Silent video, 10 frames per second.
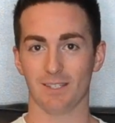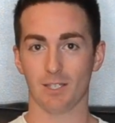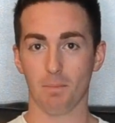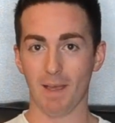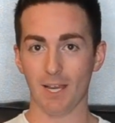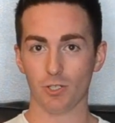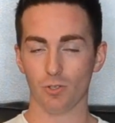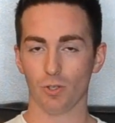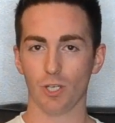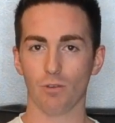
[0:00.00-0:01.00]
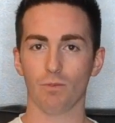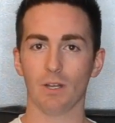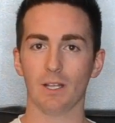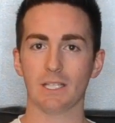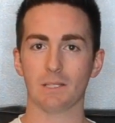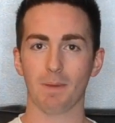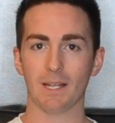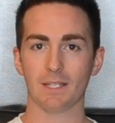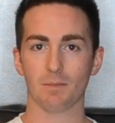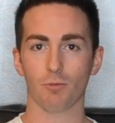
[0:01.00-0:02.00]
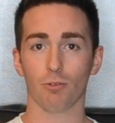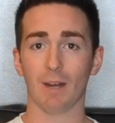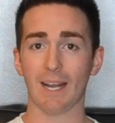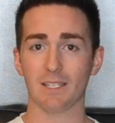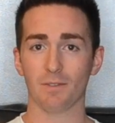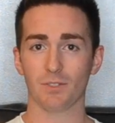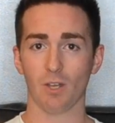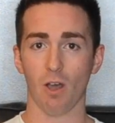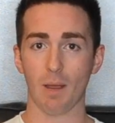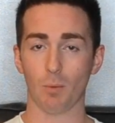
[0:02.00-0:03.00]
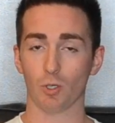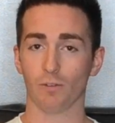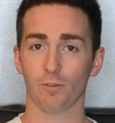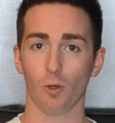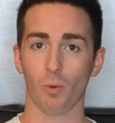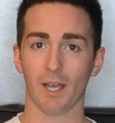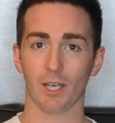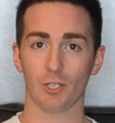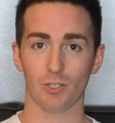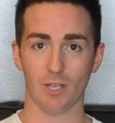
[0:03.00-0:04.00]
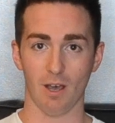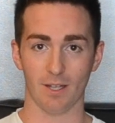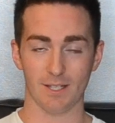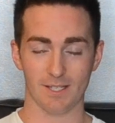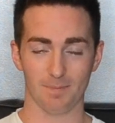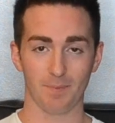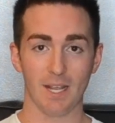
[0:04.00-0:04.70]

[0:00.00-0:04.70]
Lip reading: So make sure that you really spend some creative time on your floor work and your dance.